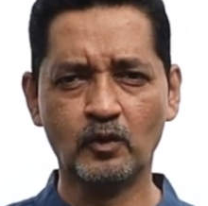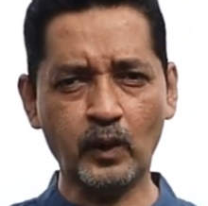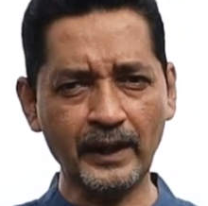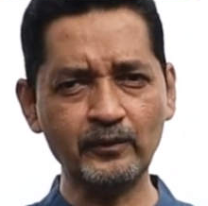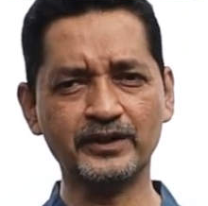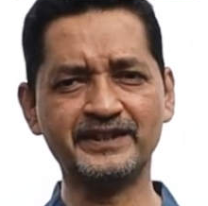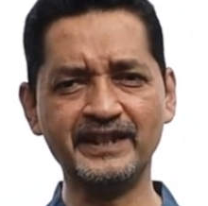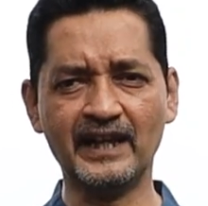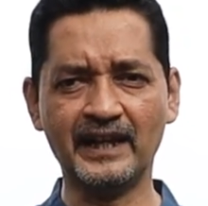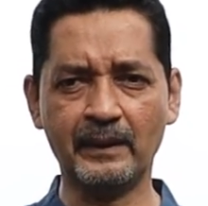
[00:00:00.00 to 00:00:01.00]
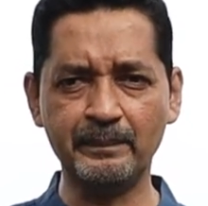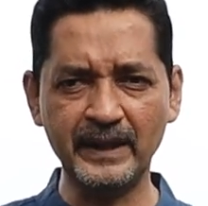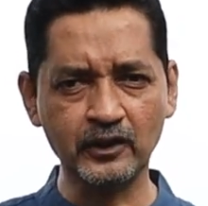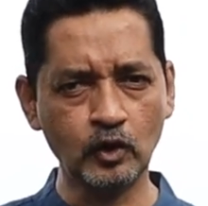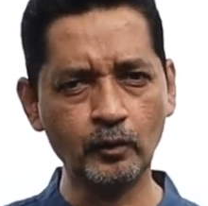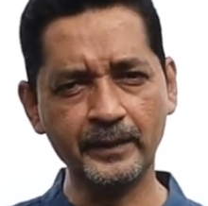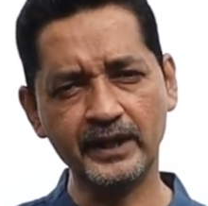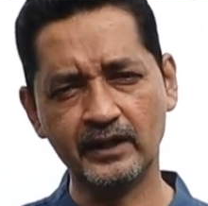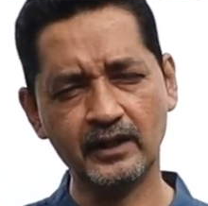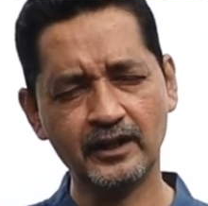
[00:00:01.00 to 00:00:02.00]
why was he unhappy and
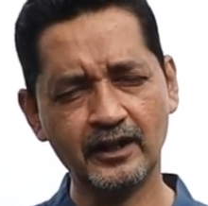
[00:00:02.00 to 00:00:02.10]
gloomy